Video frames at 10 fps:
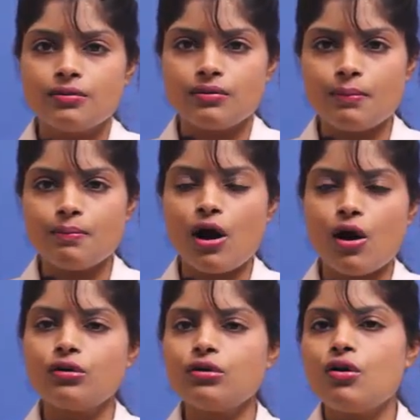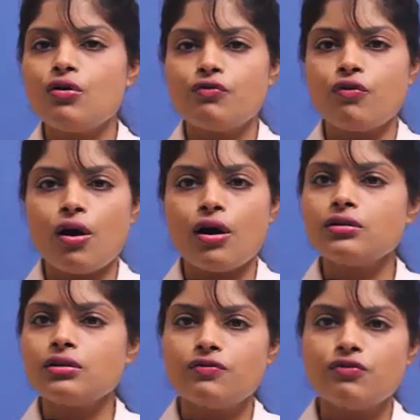compound for
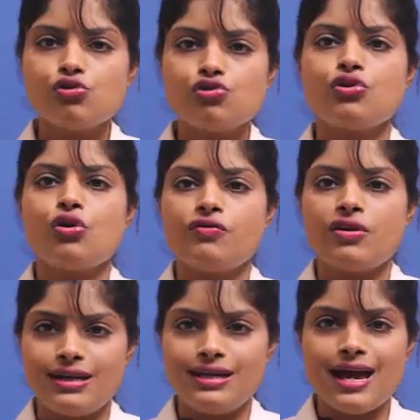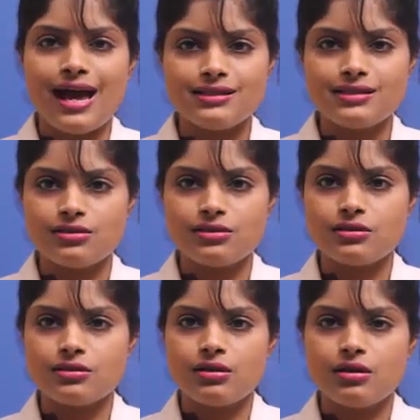the diffusion of any
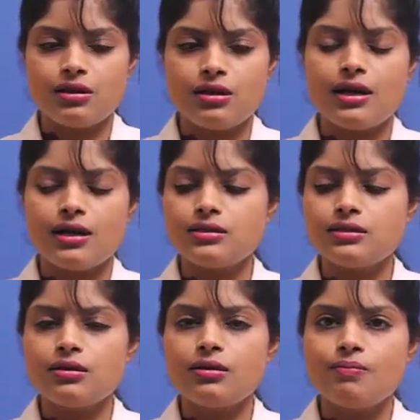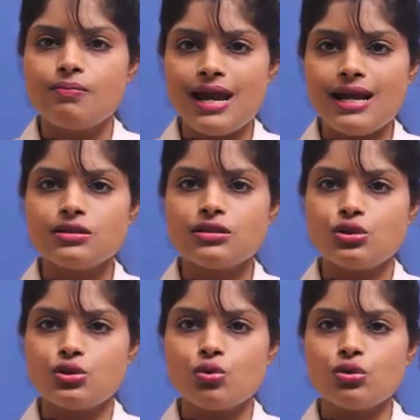acids. It makes the
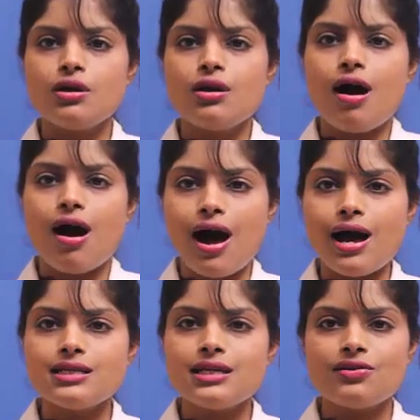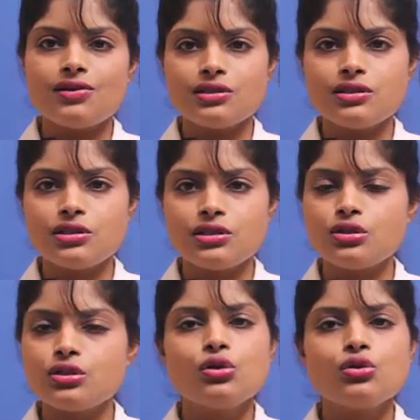tooth hard and
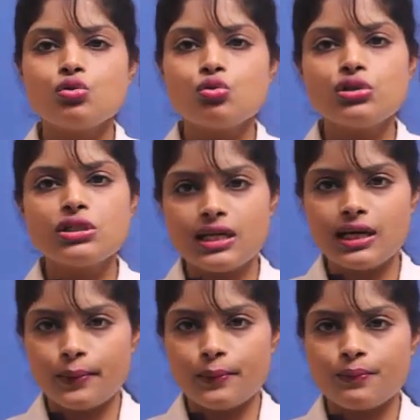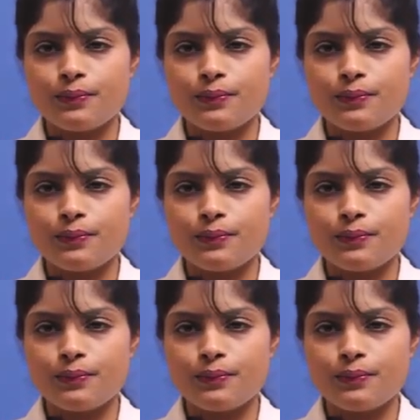resistant to decay.